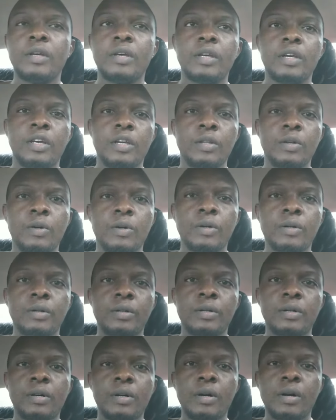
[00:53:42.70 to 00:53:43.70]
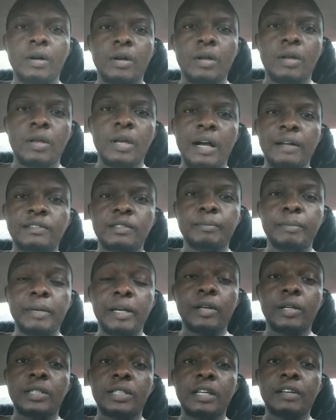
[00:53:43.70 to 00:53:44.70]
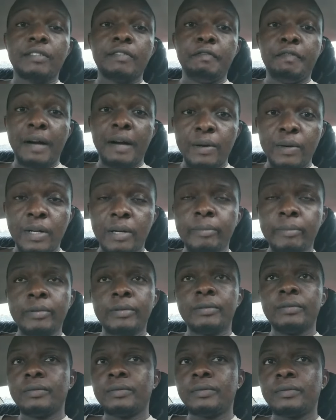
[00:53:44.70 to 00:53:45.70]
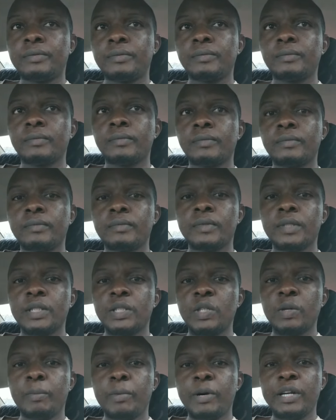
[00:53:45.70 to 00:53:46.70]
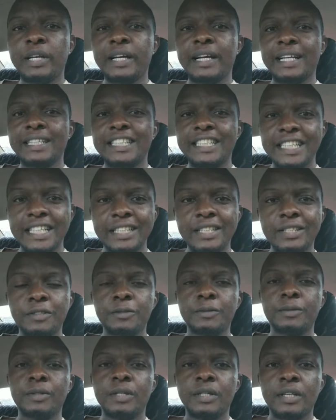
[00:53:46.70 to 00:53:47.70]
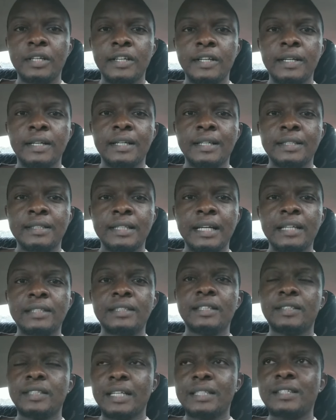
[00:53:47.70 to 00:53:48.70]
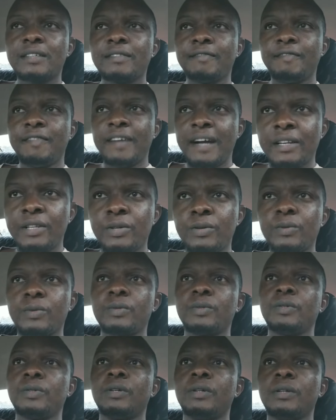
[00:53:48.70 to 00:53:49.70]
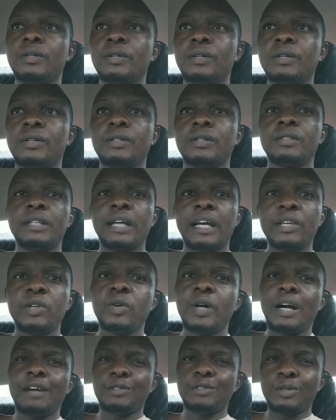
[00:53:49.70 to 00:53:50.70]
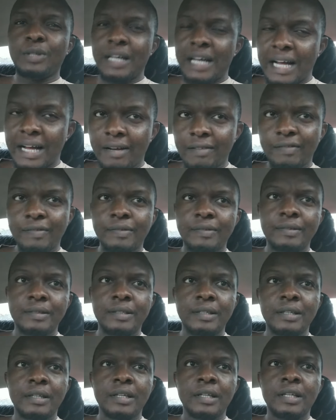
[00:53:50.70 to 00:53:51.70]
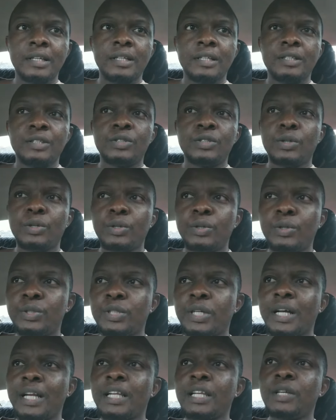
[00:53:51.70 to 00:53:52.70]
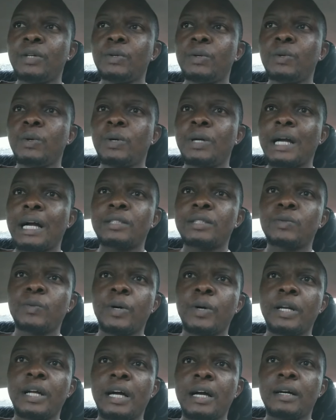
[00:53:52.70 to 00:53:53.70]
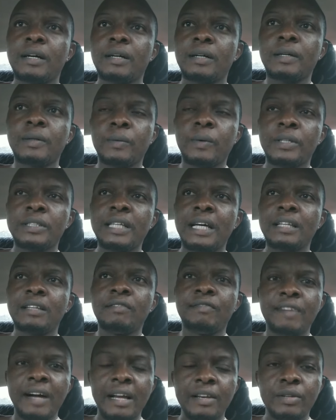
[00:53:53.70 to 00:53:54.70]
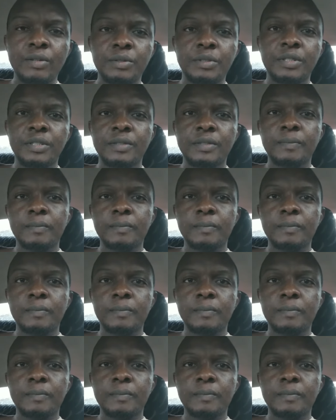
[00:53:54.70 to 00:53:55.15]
You have to make yourself valuable so money can chase you. There's a certain value that you have to have. So usually you look at what are the values,